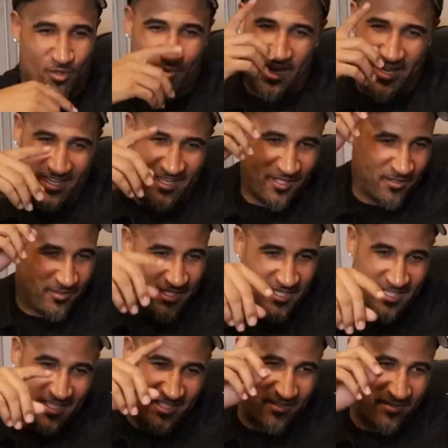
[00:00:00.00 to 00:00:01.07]
bro. Rainey done
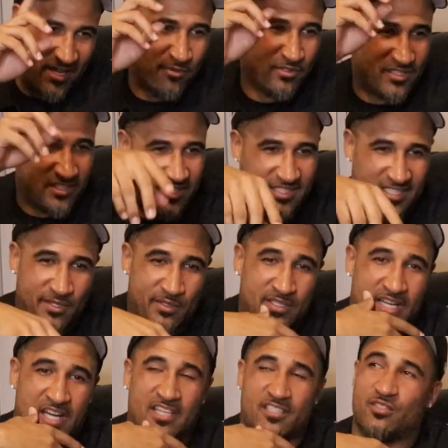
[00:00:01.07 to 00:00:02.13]
Don, them. They was just, they
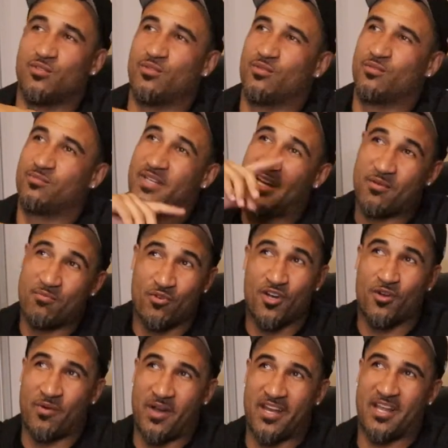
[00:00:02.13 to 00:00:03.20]
was in high school. Man, they
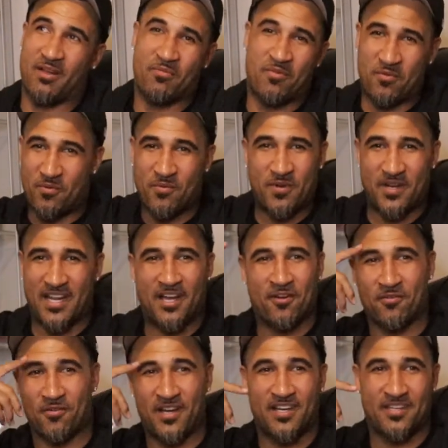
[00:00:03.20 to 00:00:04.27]
burnt Rainey. I mean, we went
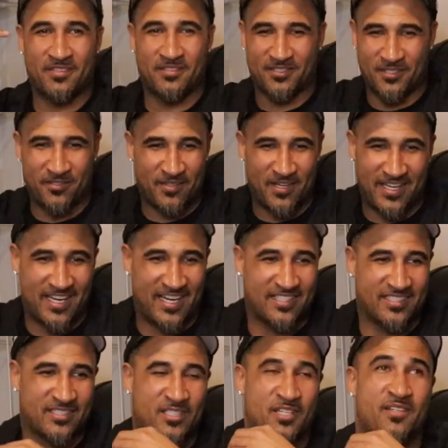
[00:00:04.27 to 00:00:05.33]
out with Rainey, took Rainey
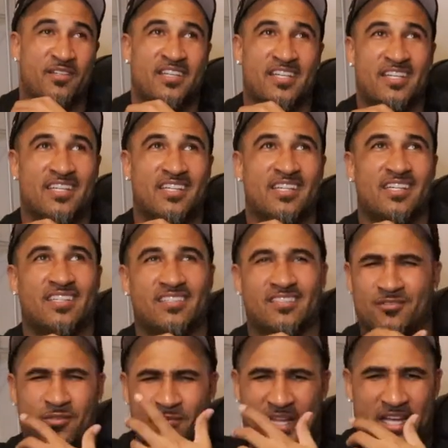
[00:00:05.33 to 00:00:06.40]
out and stuff.
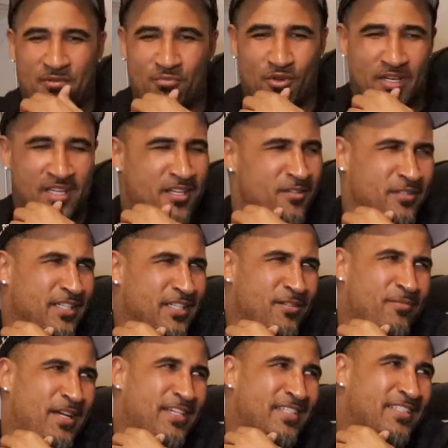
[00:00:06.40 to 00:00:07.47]
I'm like, bro, they
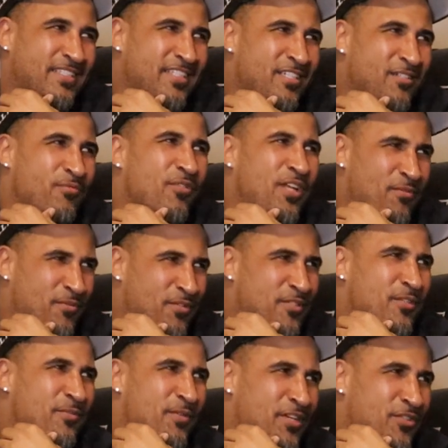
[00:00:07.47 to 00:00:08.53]
care about this camp, bro. Yeah. They
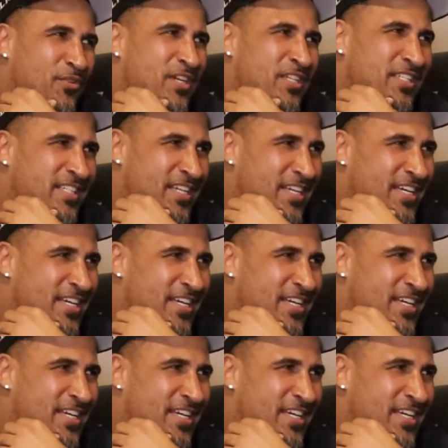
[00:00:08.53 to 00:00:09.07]
want you to raise Reggie